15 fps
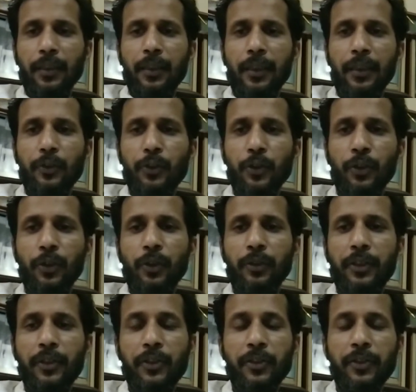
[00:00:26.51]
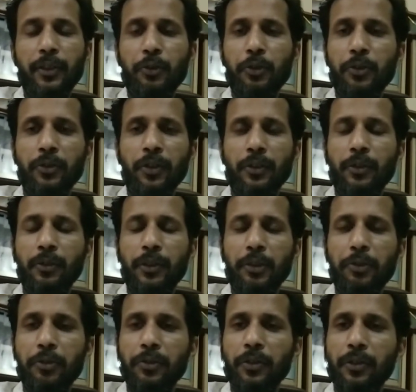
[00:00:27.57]
And so this is you should not
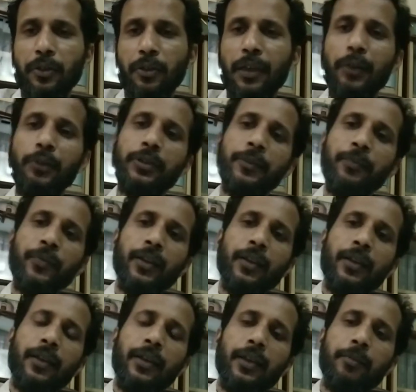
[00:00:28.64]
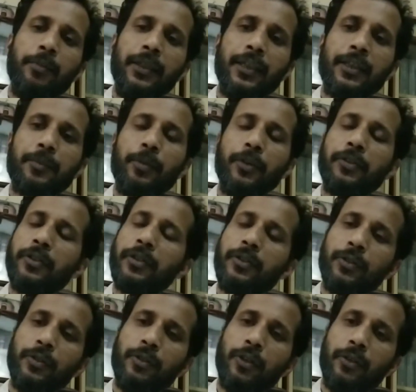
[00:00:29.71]
go out and be exposed
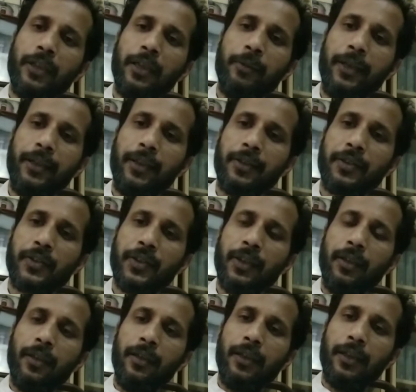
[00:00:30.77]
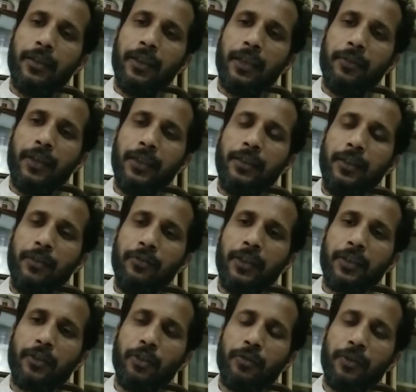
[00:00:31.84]
to coronavirus and thereby
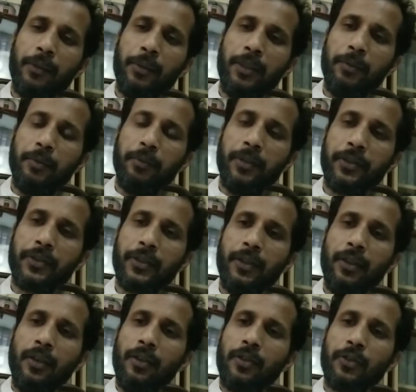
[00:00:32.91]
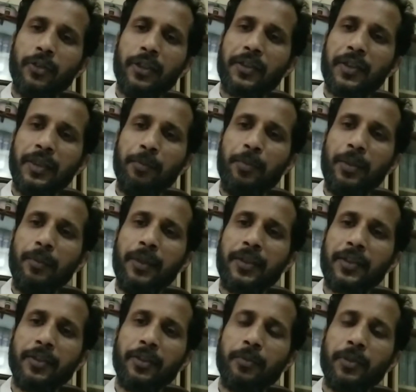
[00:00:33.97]
infect your family members. So the simple
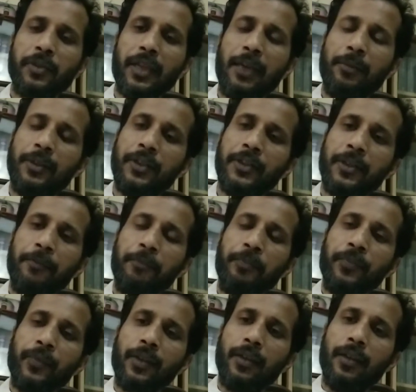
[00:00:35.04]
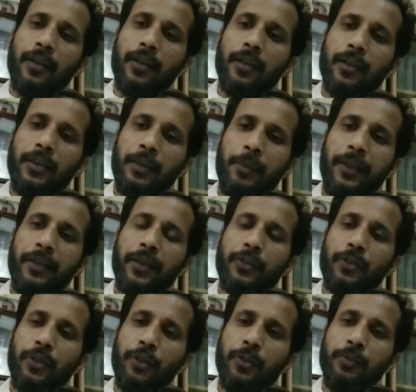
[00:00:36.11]
message of the time is remain at
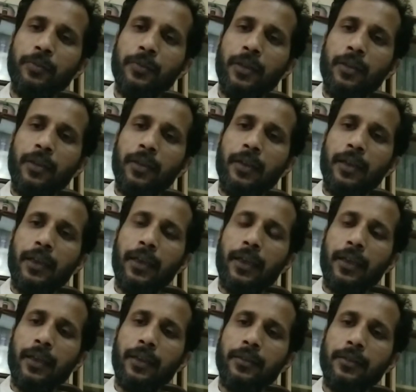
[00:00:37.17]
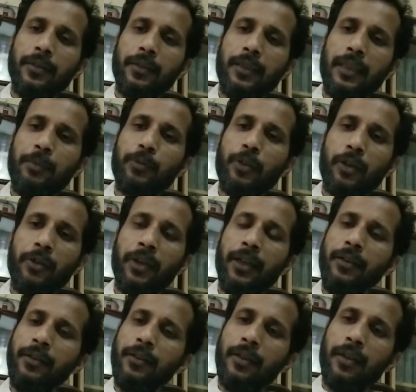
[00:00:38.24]
home and keep
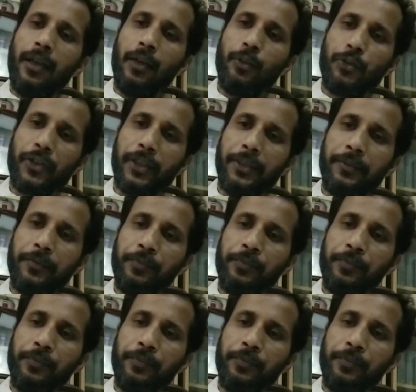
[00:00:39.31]
corona outside.